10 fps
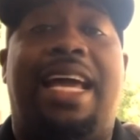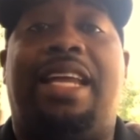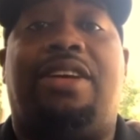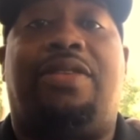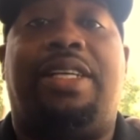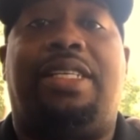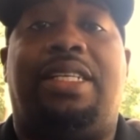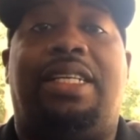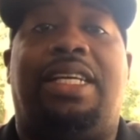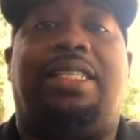
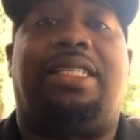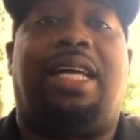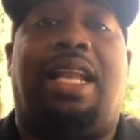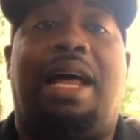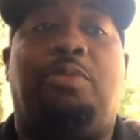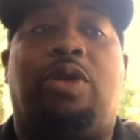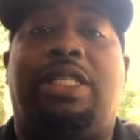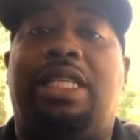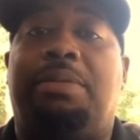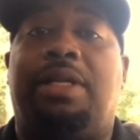integration is a lot more
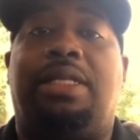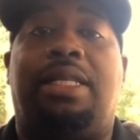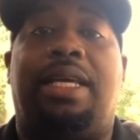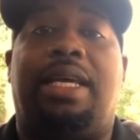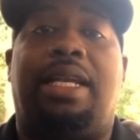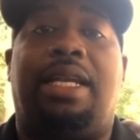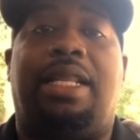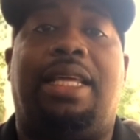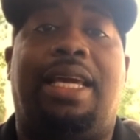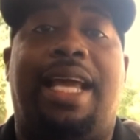seamless
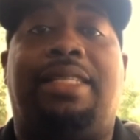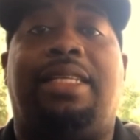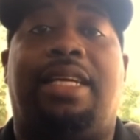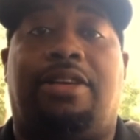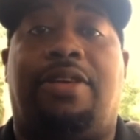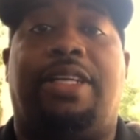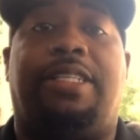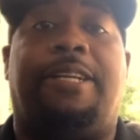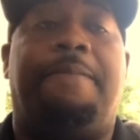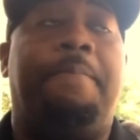than the Etsy
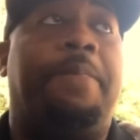integration.